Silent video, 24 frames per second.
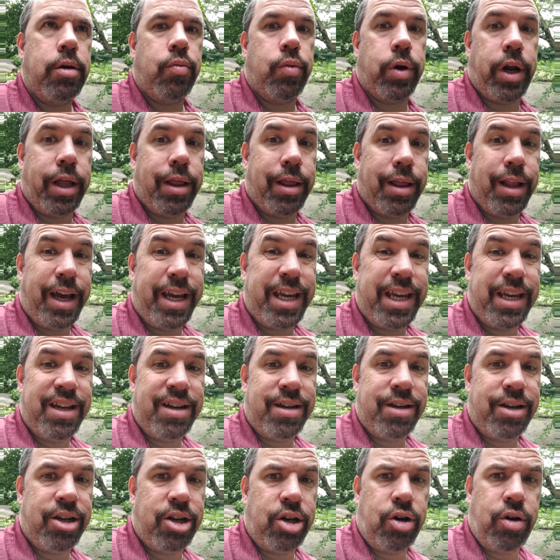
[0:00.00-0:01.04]
Would I like it?
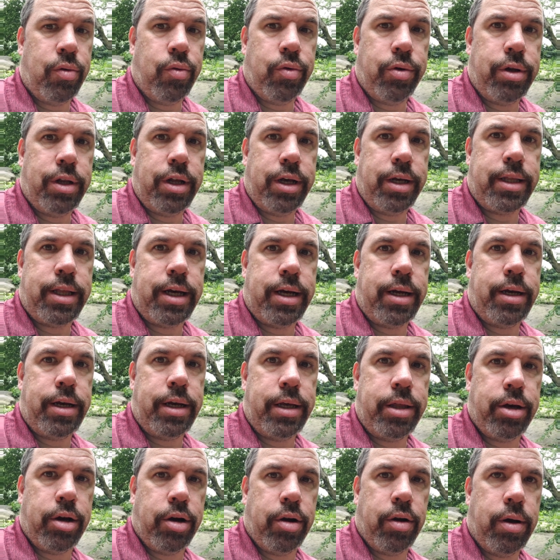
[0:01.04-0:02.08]
No, I wouldn't like that
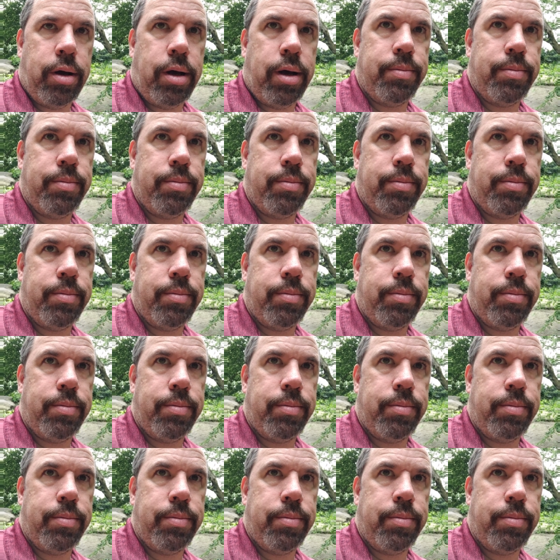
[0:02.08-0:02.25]
either.